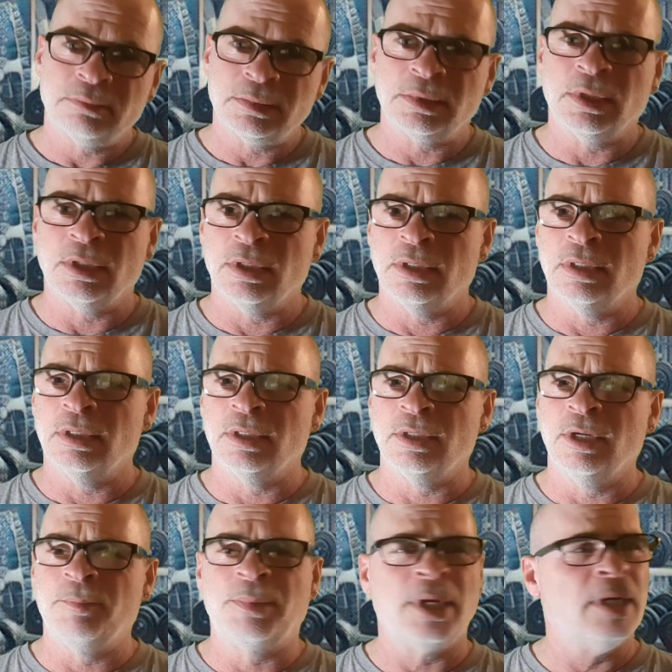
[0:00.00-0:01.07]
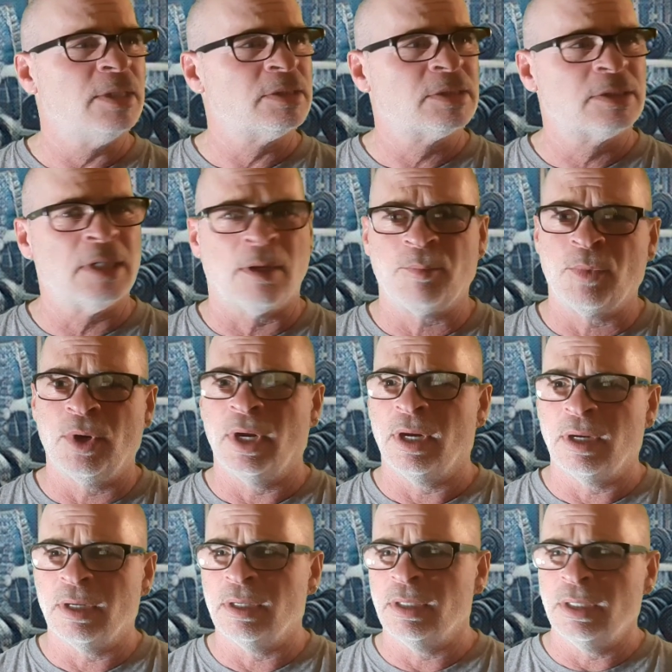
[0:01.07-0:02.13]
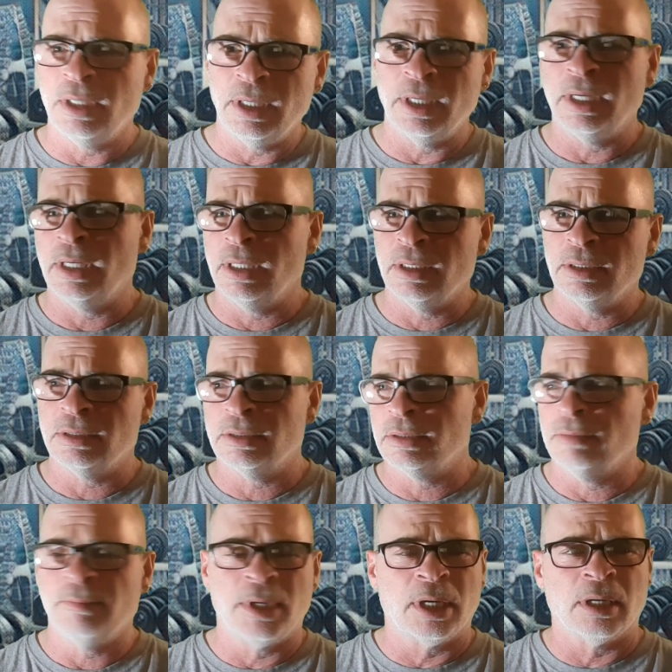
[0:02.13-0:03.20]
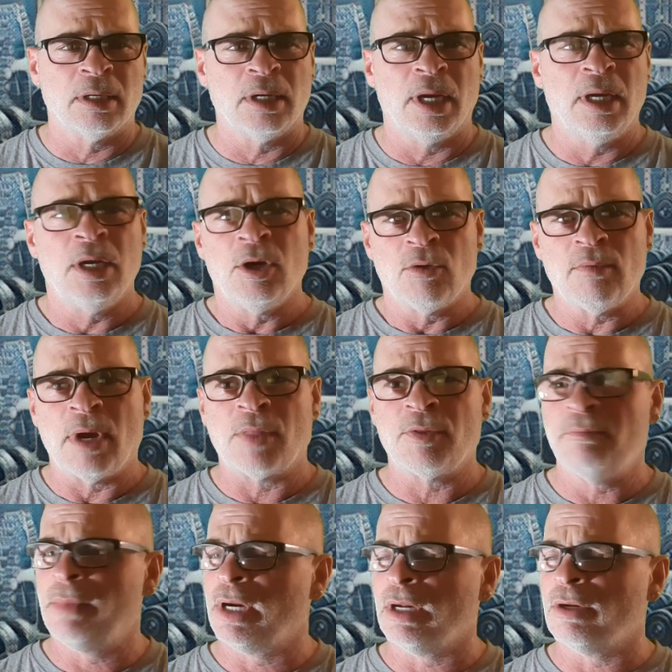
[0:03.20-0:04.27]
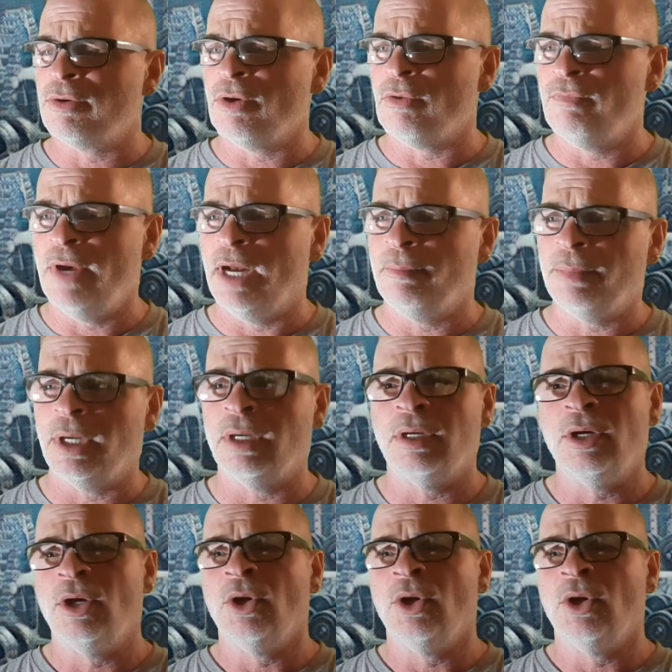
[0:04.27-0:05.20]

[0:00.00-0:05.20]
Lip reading: The Olympia is somewhere in the around the middle of November.